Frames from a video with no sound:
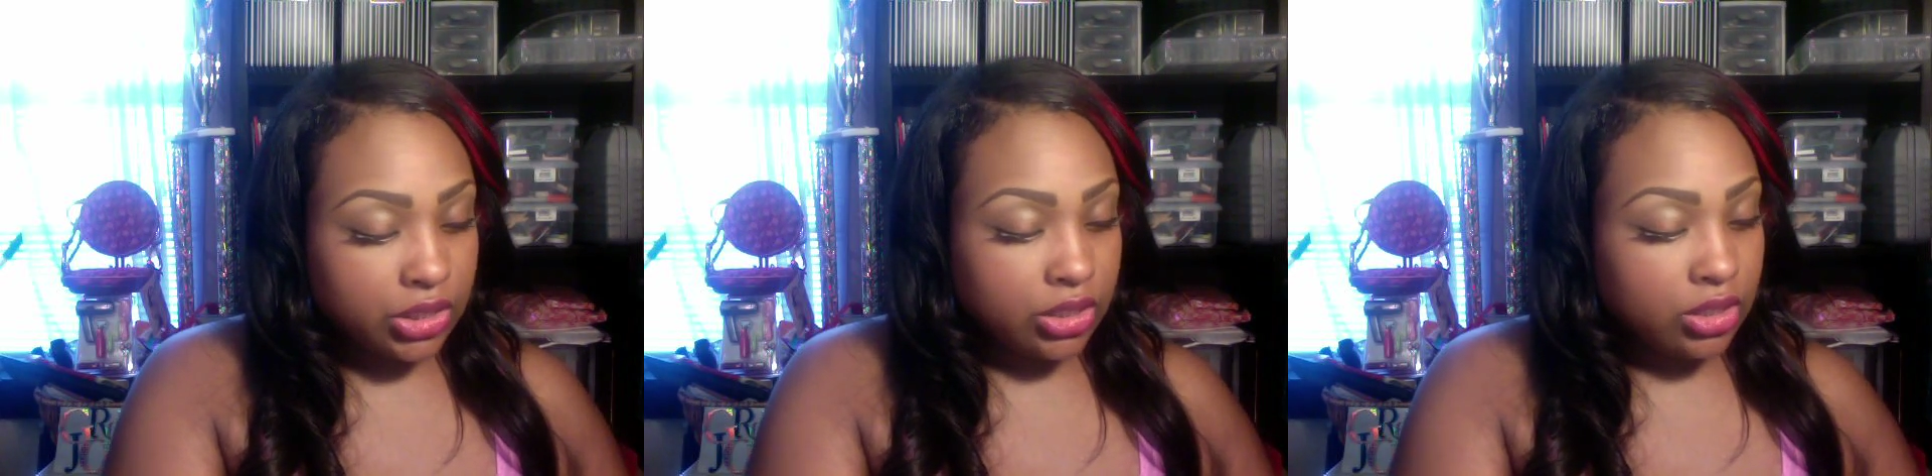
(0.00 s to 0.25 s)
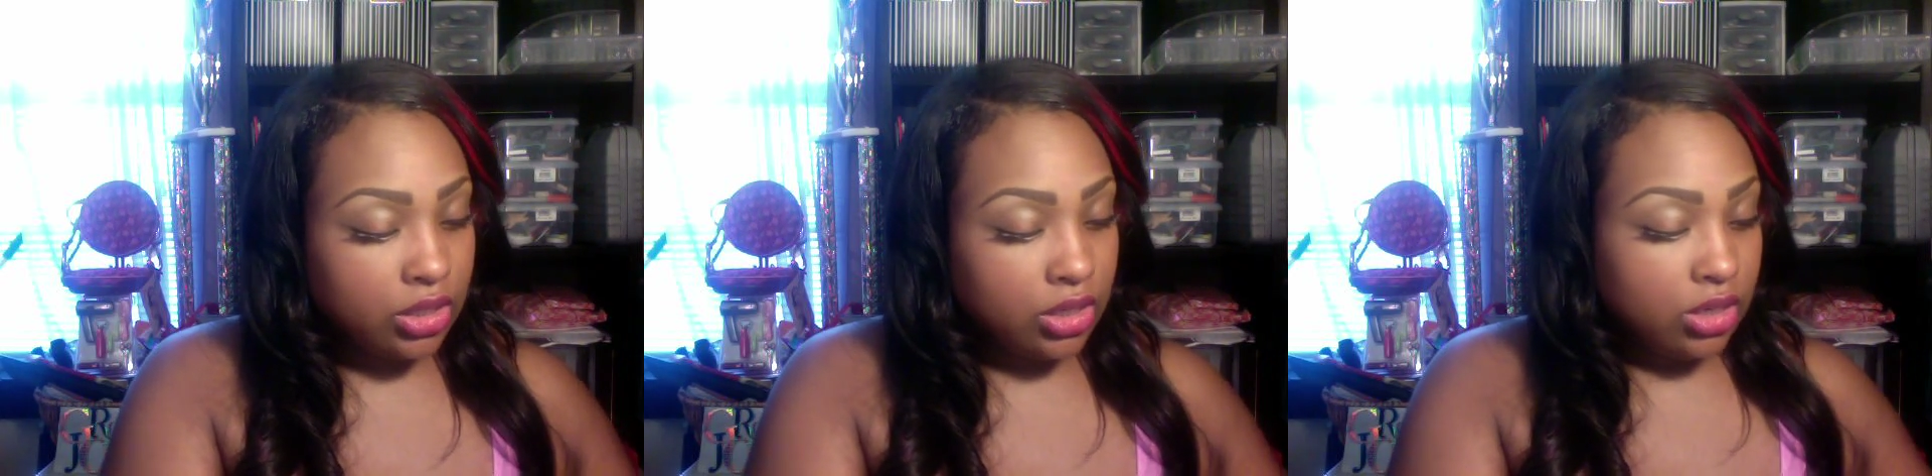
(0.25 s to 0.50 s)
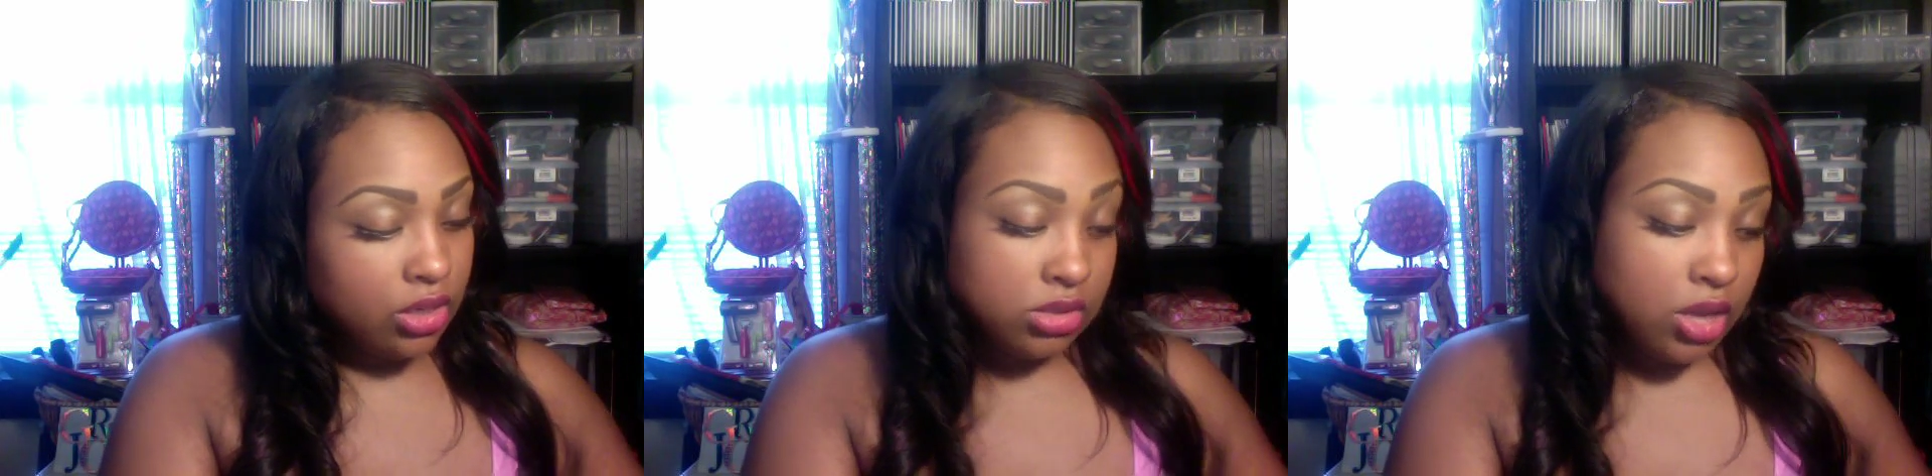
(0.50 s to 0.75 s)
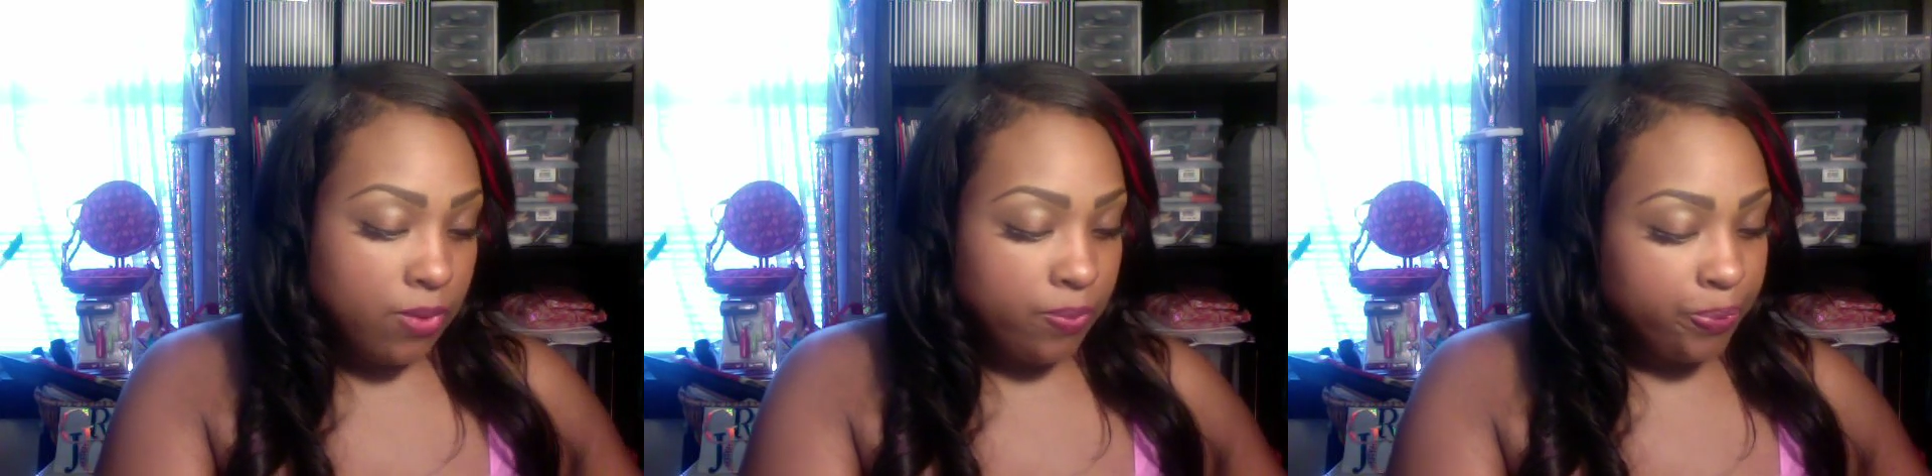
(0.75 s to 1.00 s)

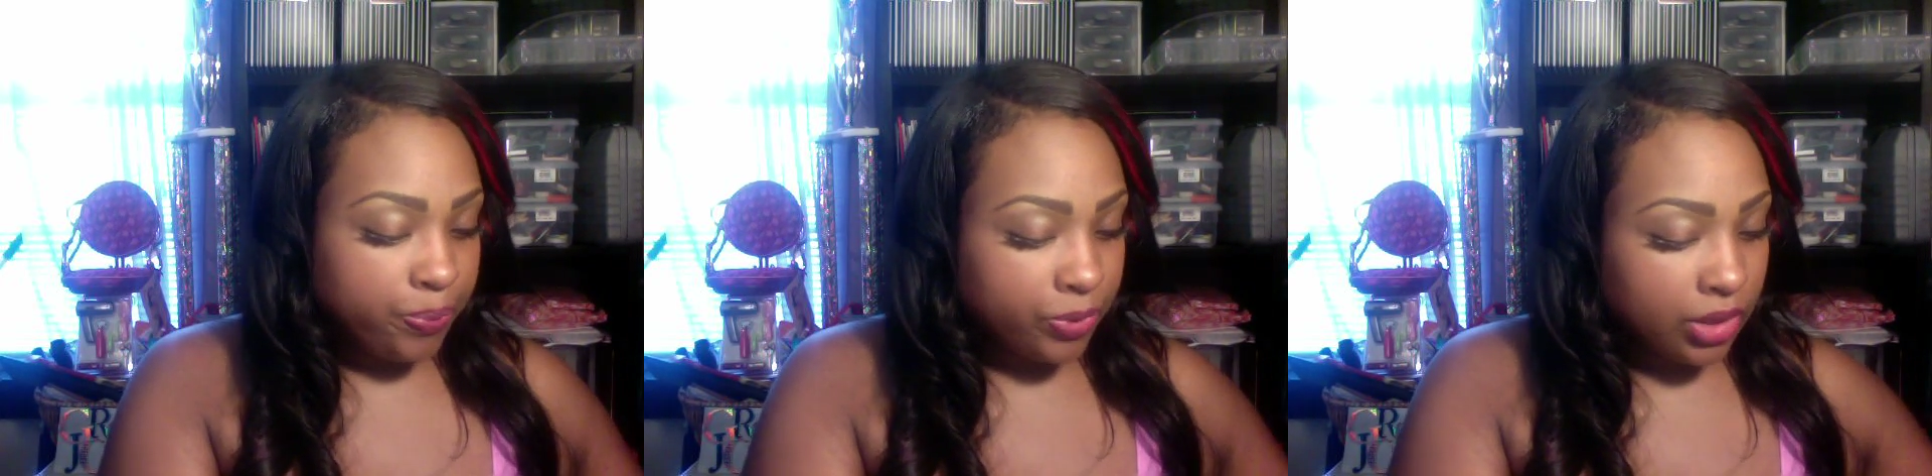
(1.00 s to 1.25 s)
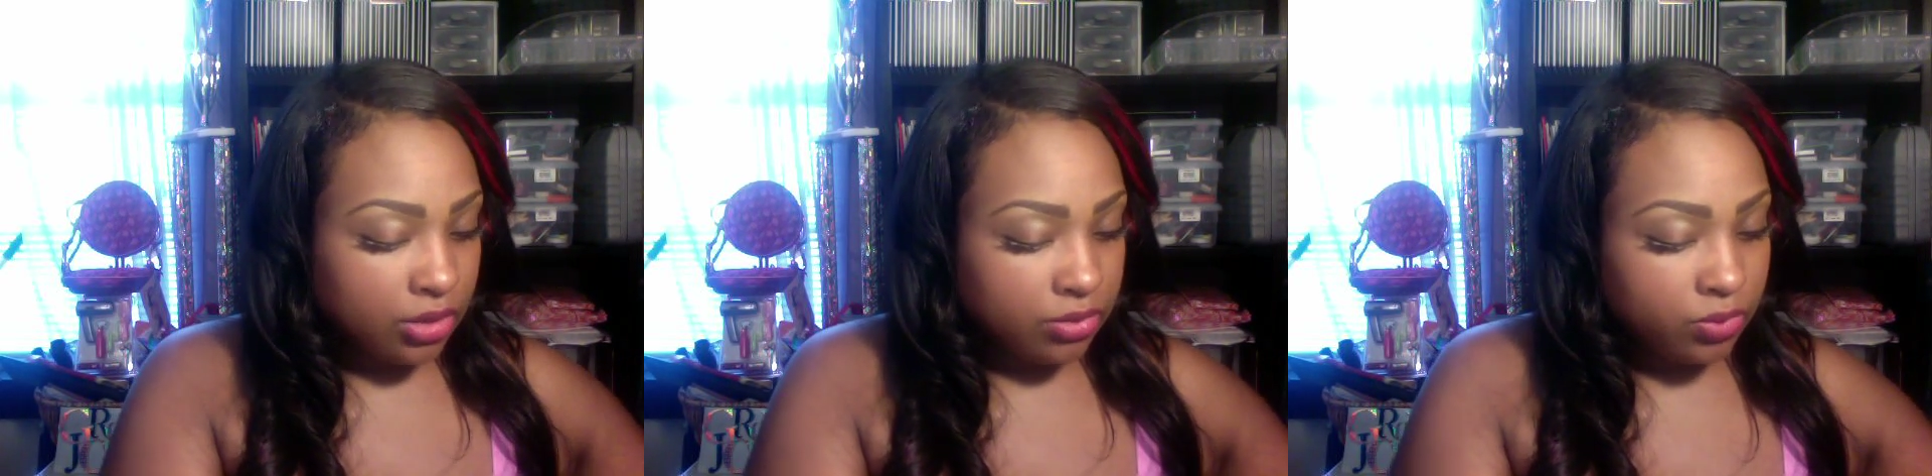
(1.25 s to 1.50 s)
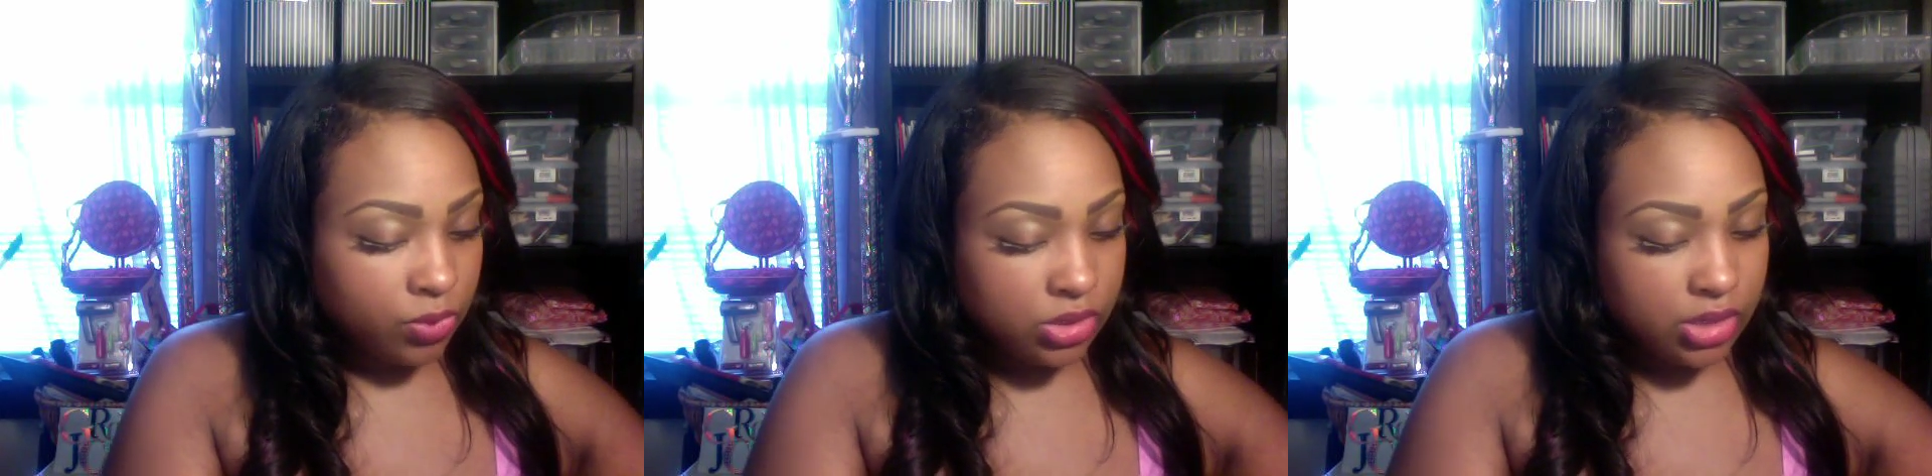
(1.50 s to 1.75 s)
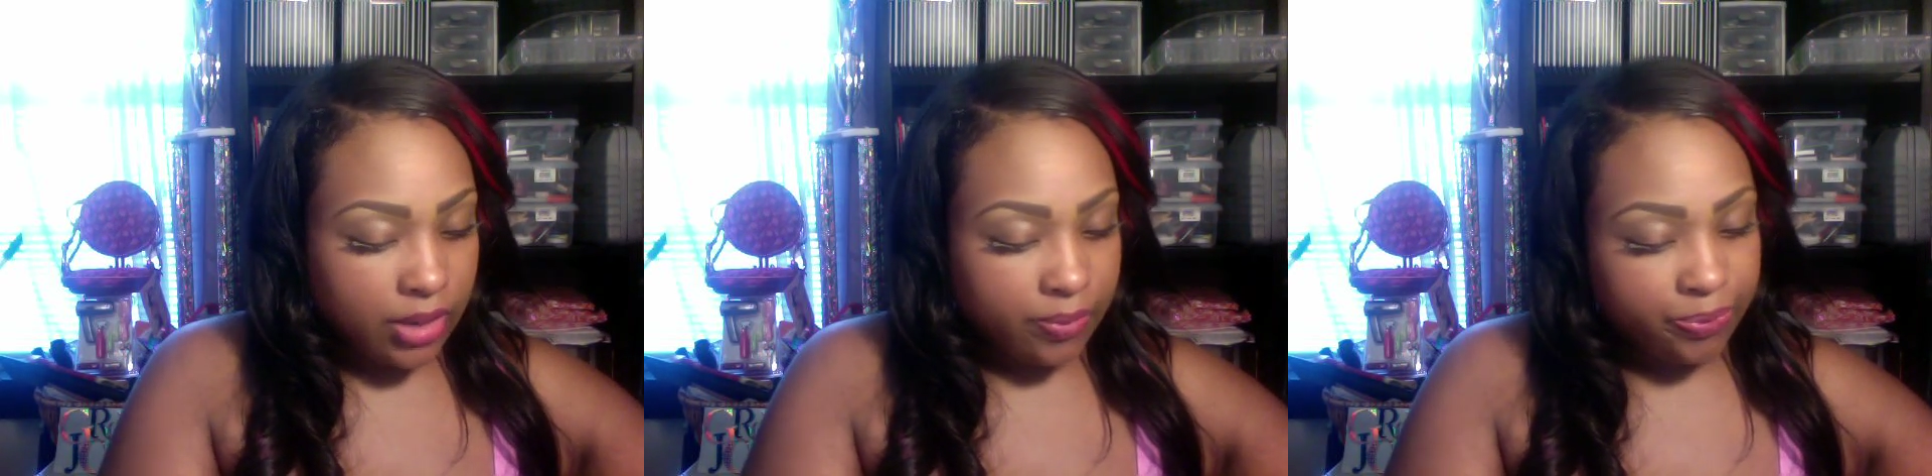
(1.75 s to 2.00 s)
So we'll
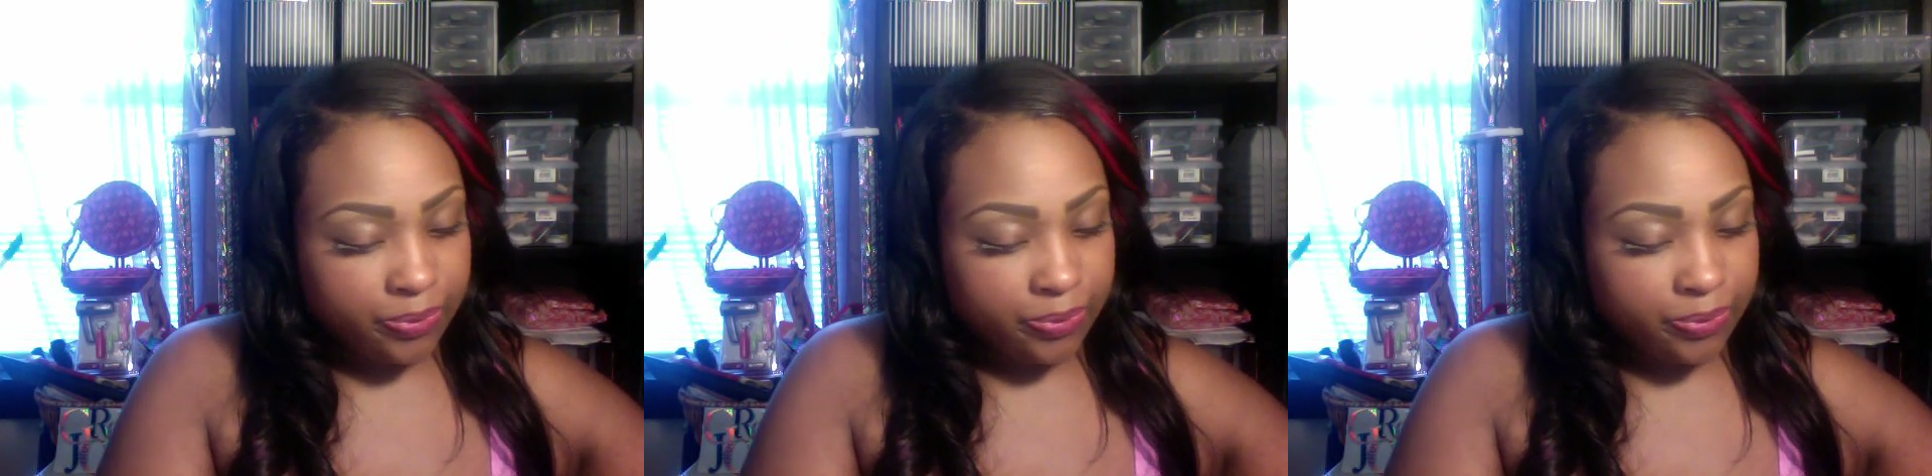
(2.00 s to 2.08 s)
see.